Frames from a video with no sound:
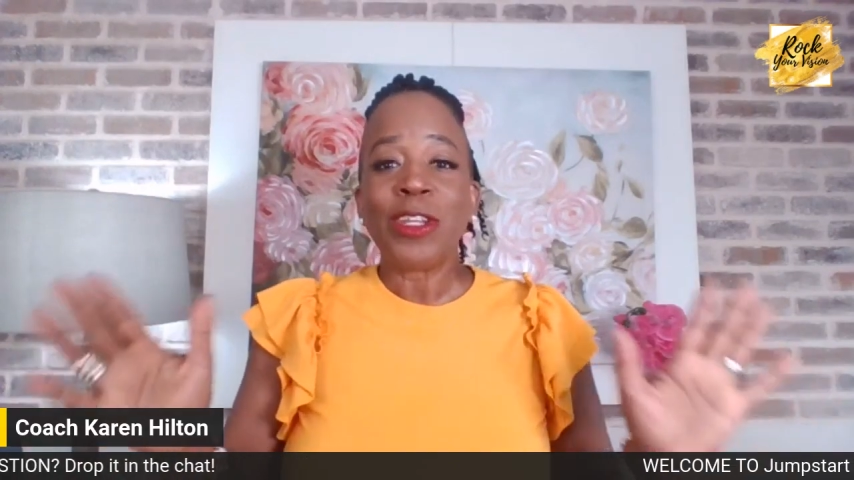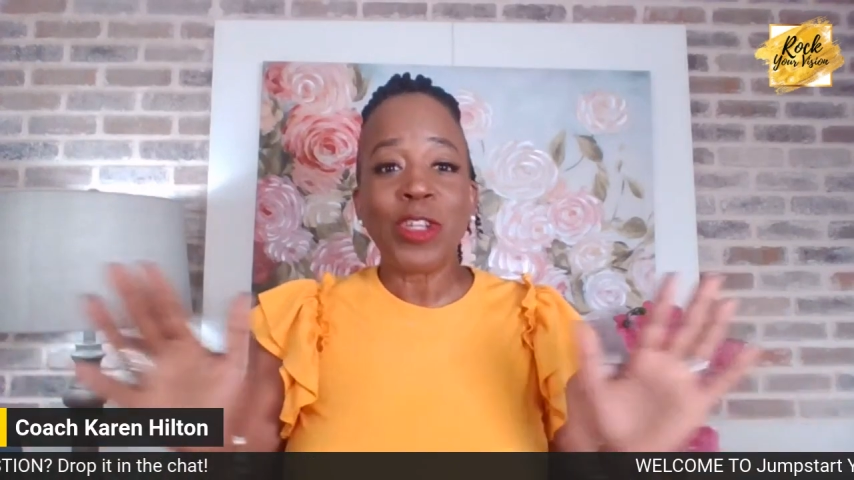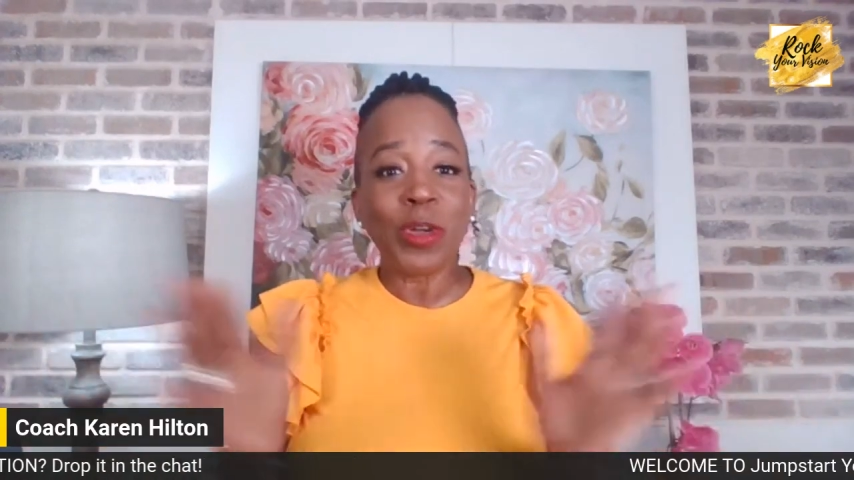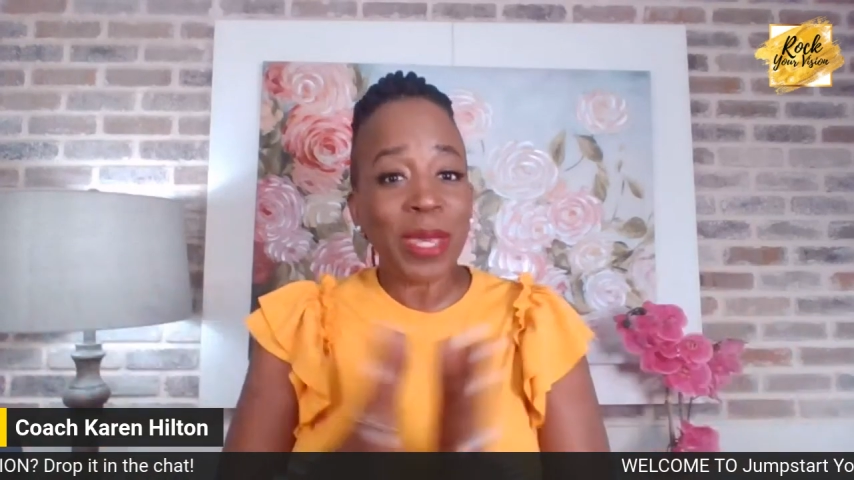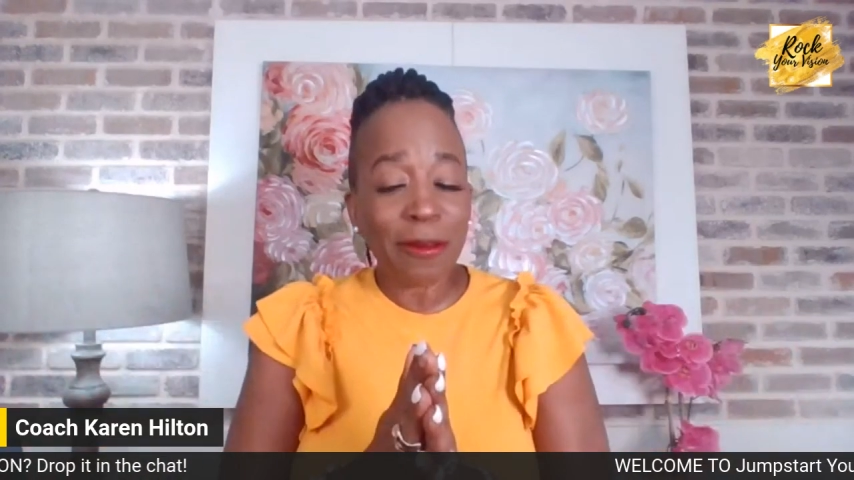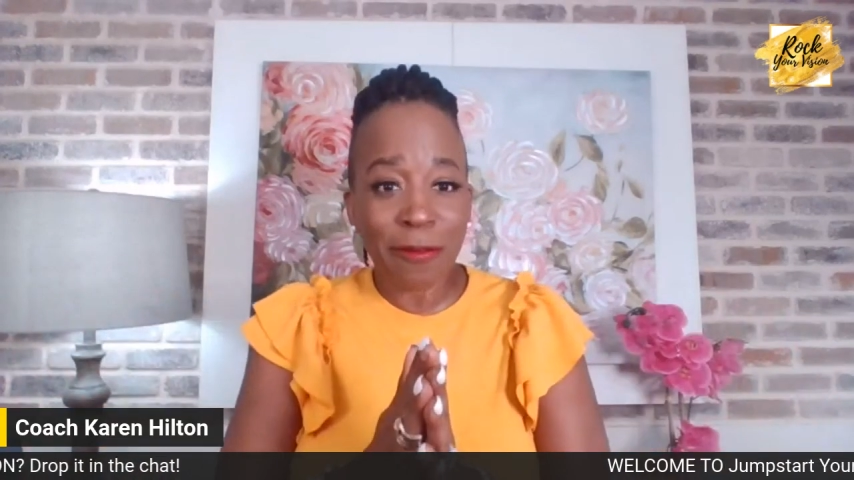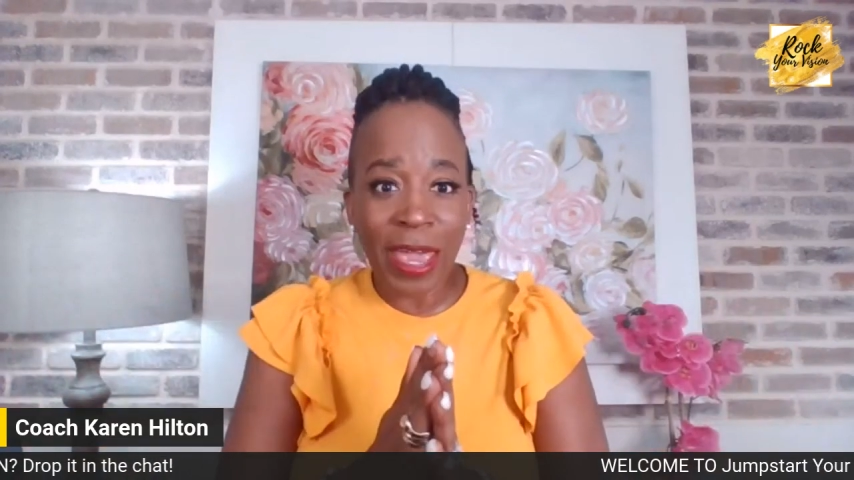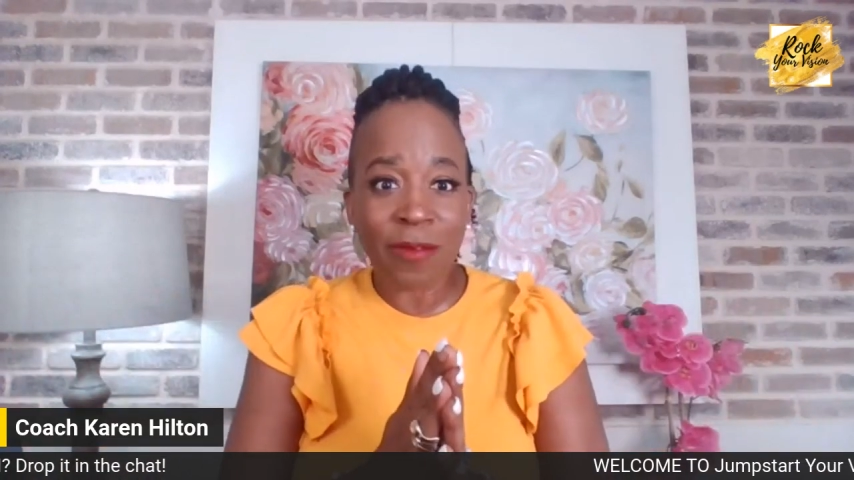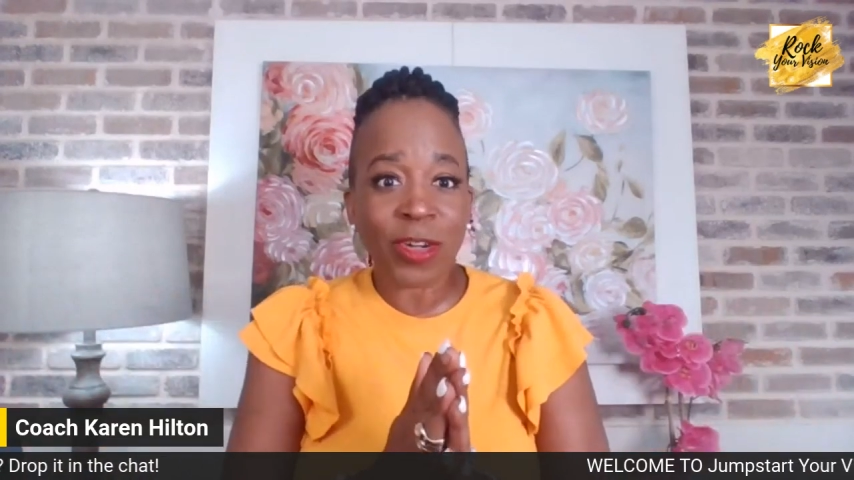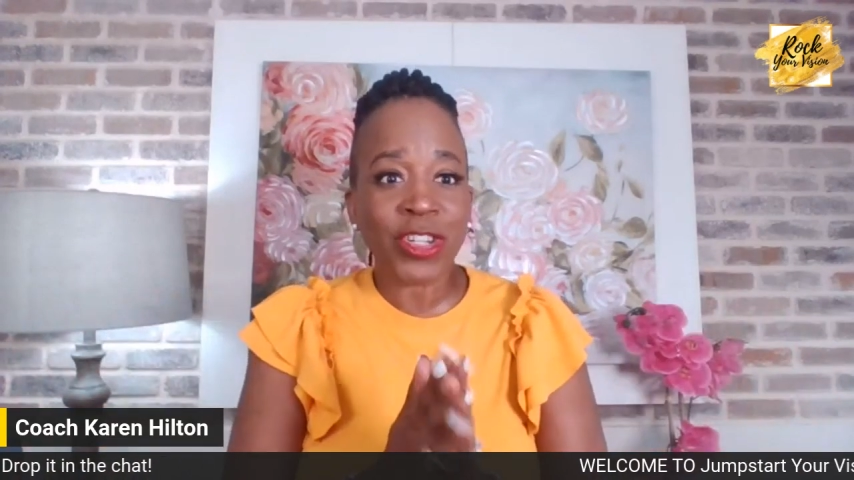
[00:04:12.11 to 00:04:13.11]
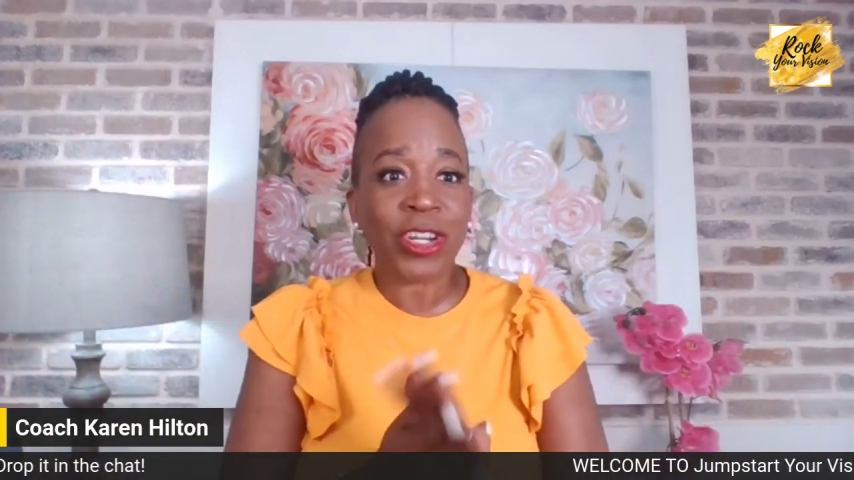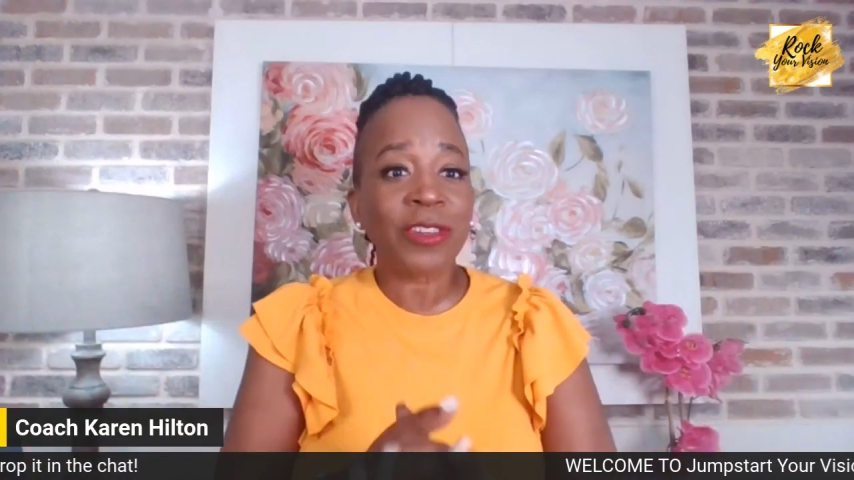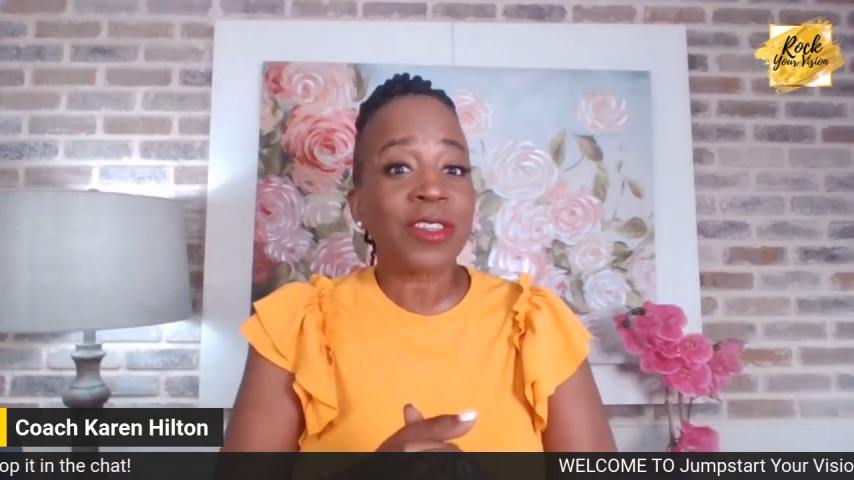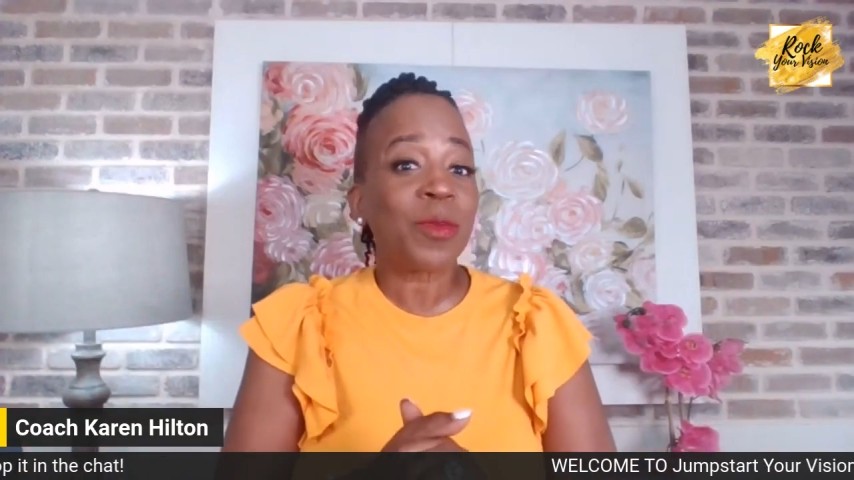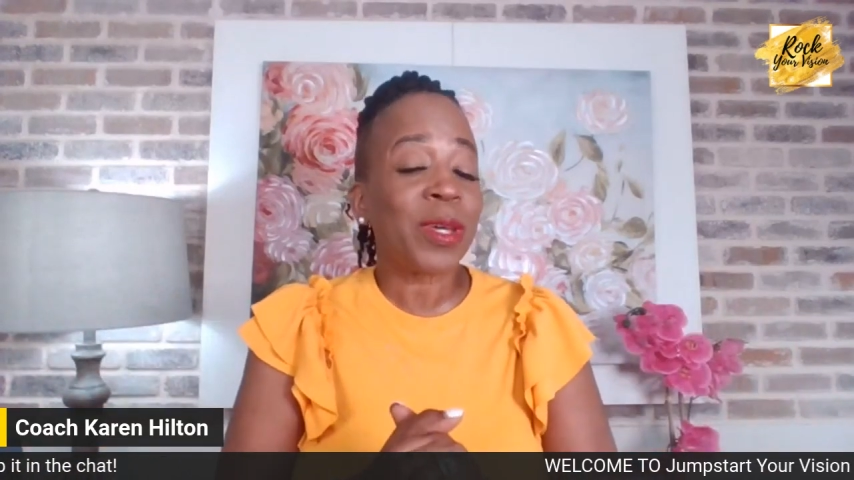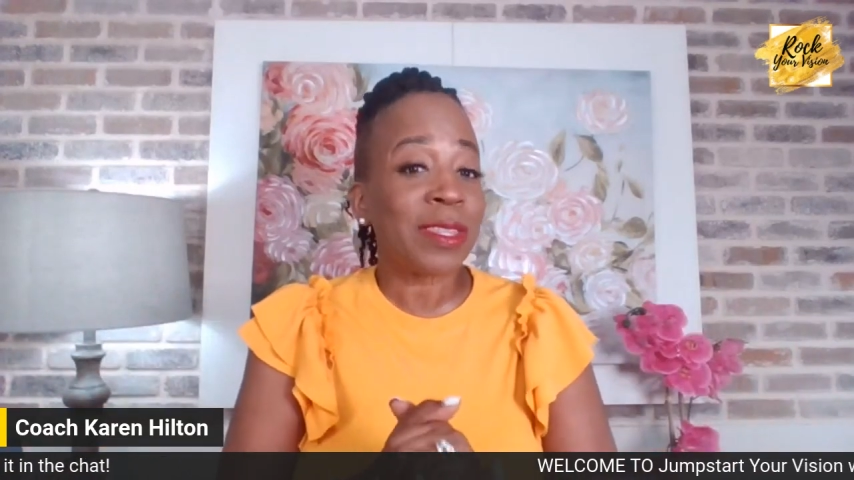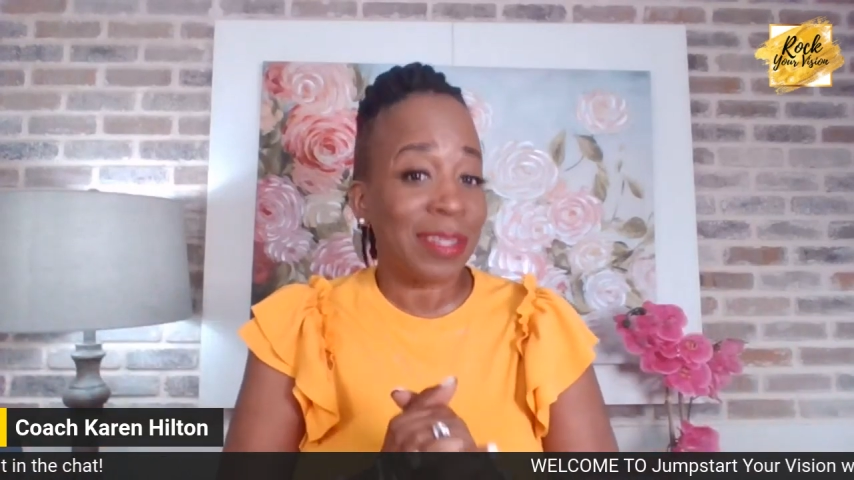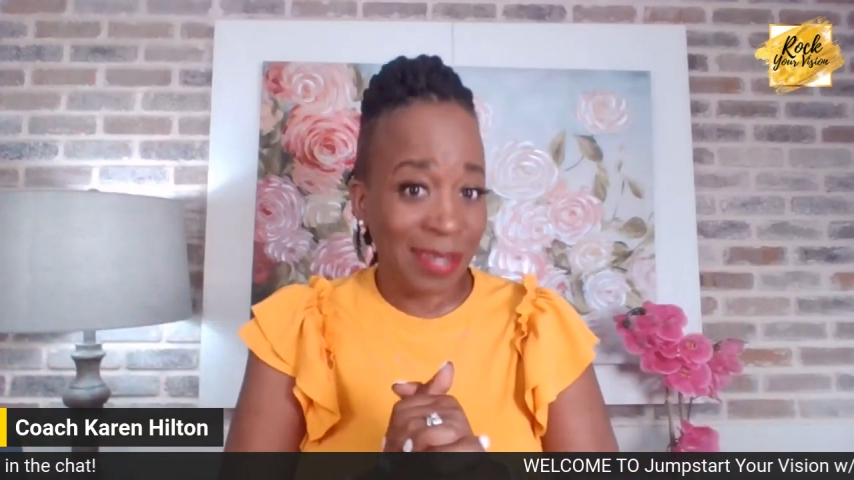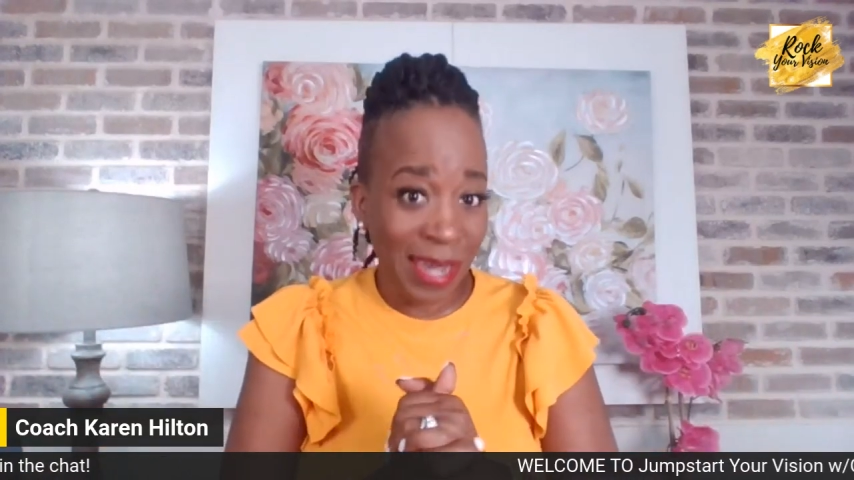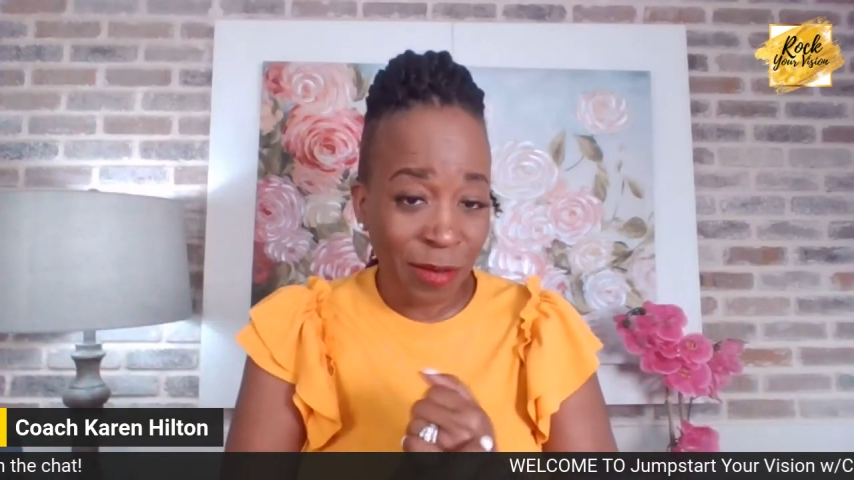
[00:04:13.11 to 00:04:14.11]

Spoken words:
Do me a favor, share this with 10